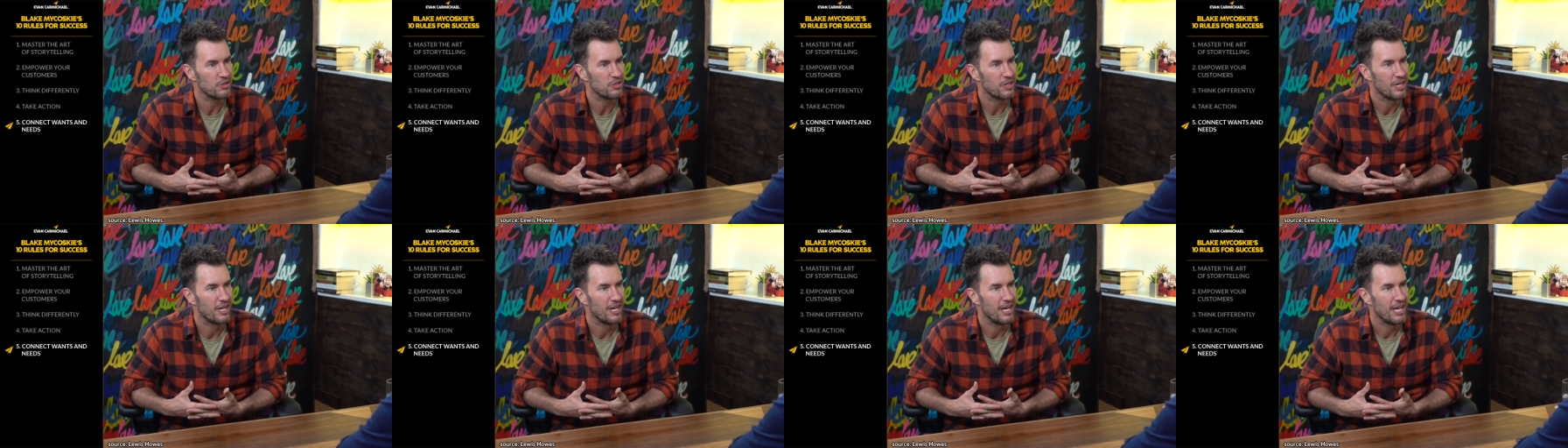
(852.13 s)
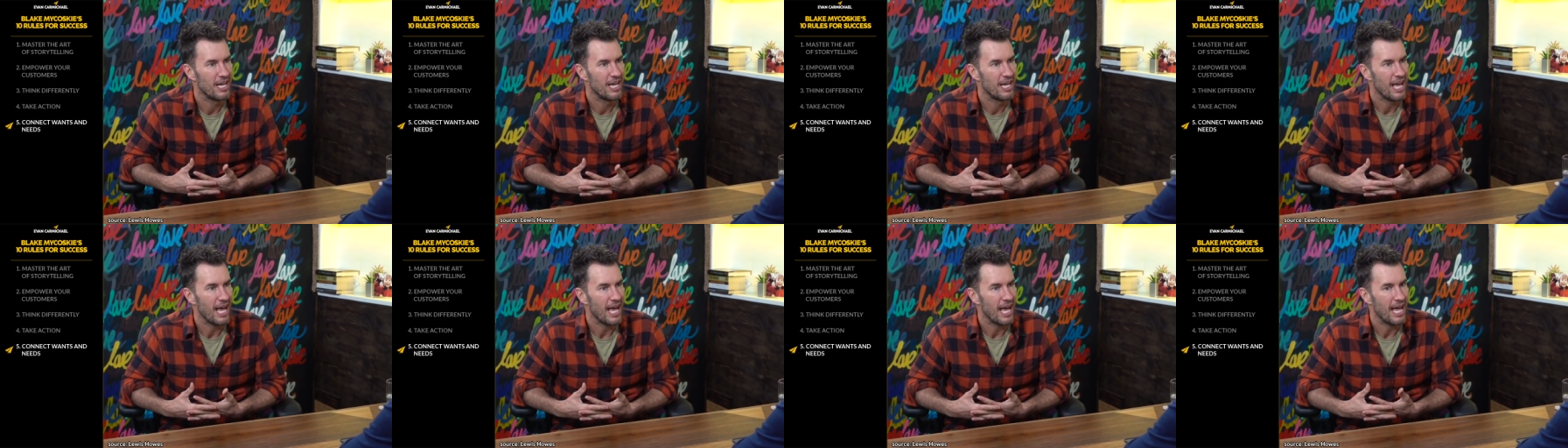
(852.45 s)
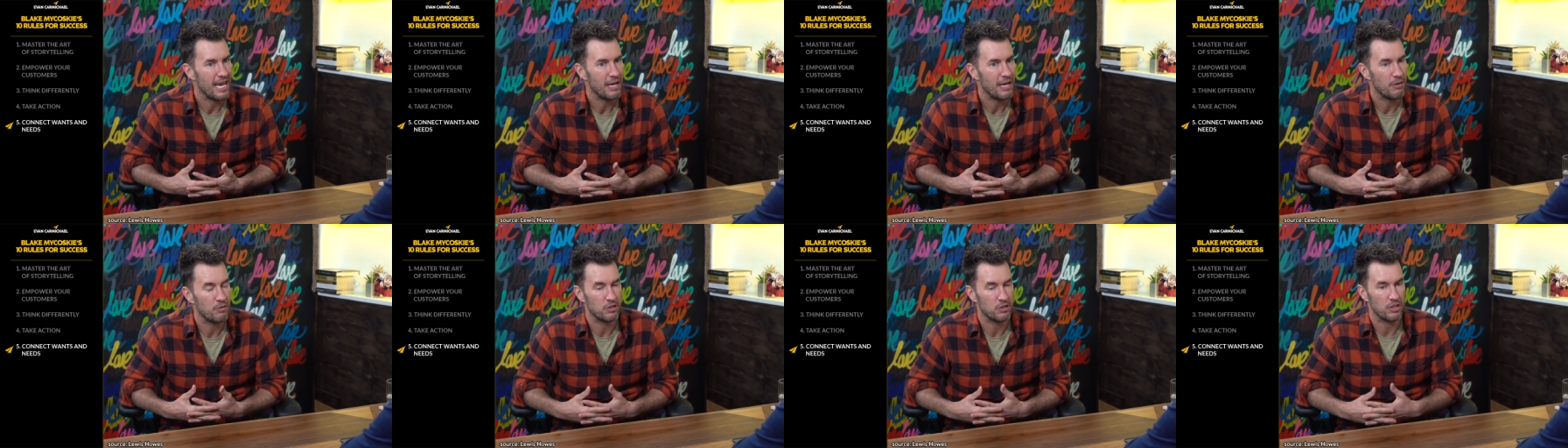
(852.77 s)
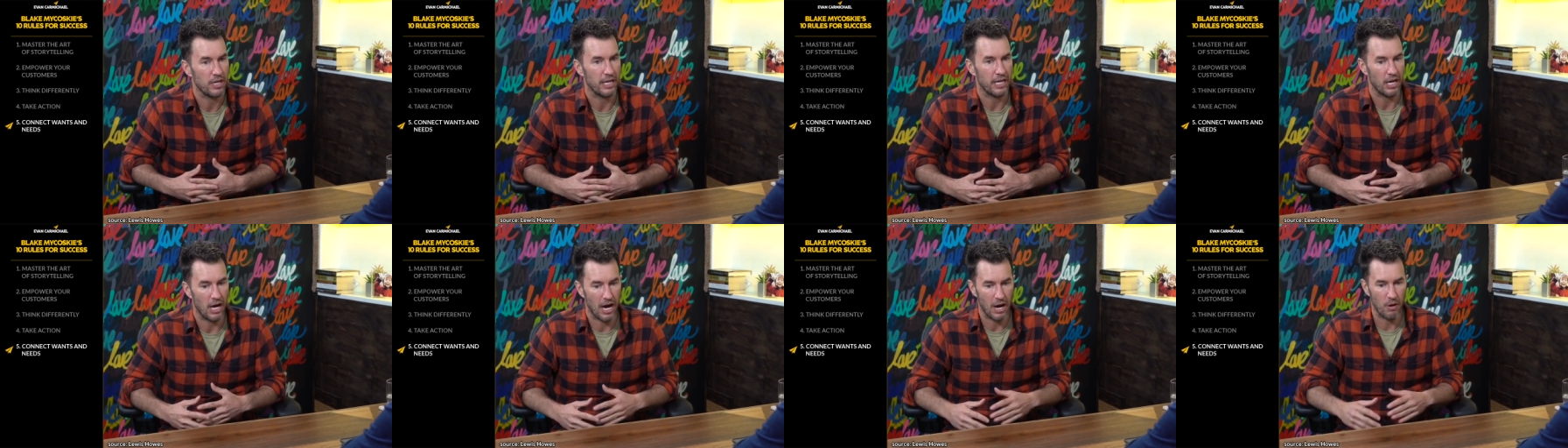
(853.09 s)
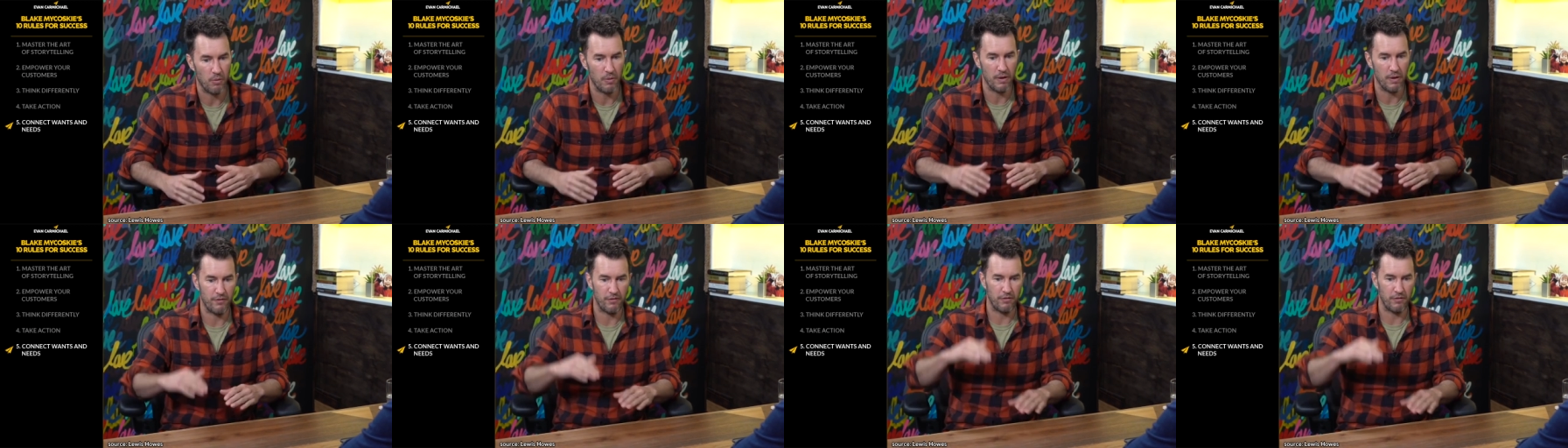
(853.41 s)
Mm. And it was like, I
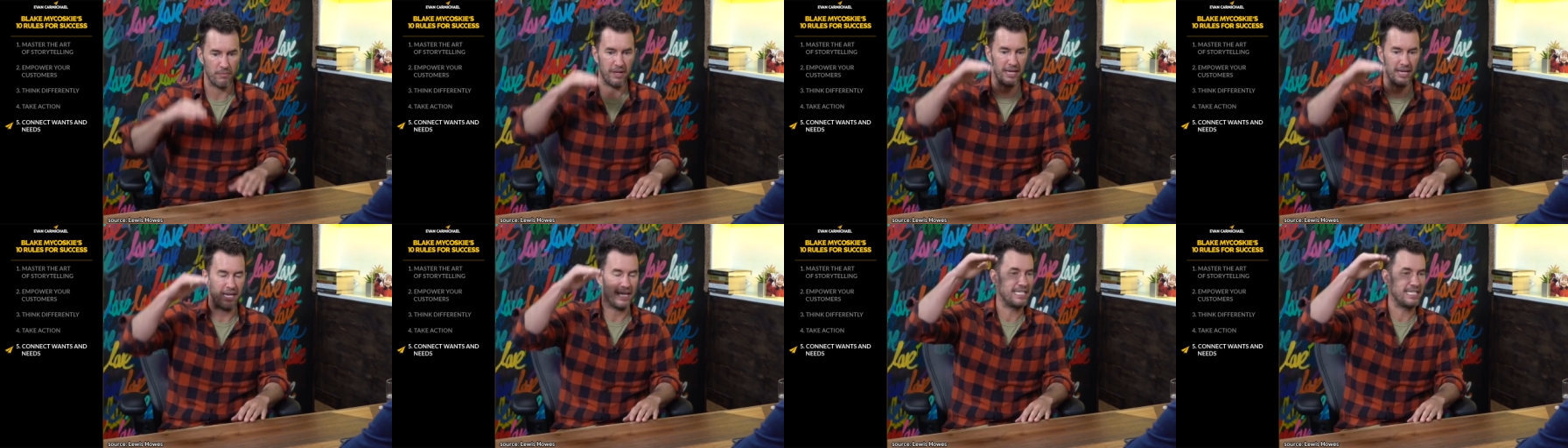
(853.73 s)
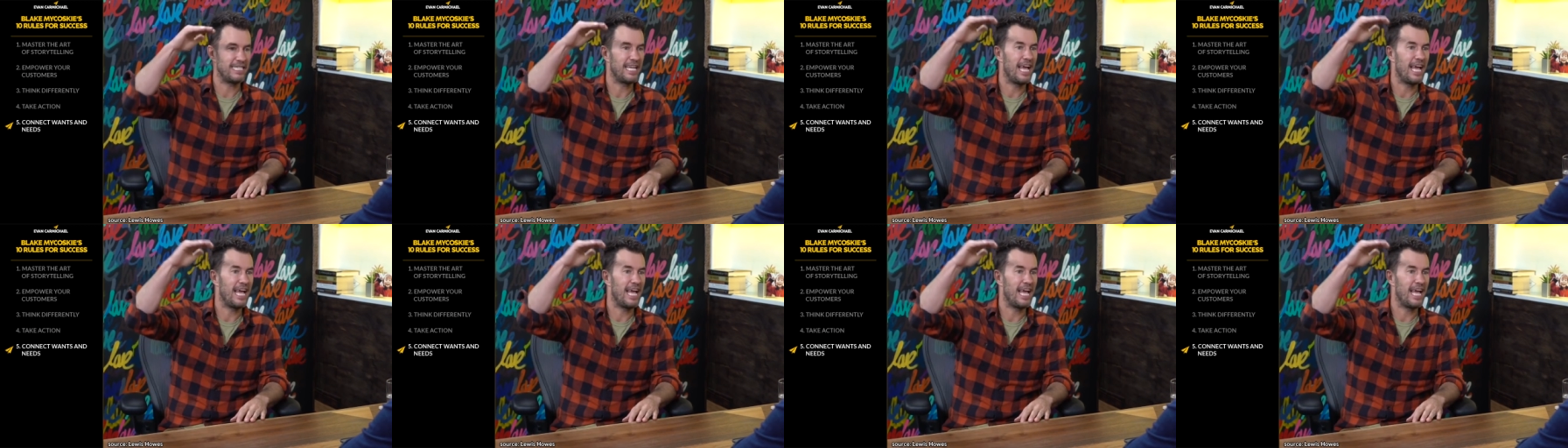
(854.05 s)
went from like a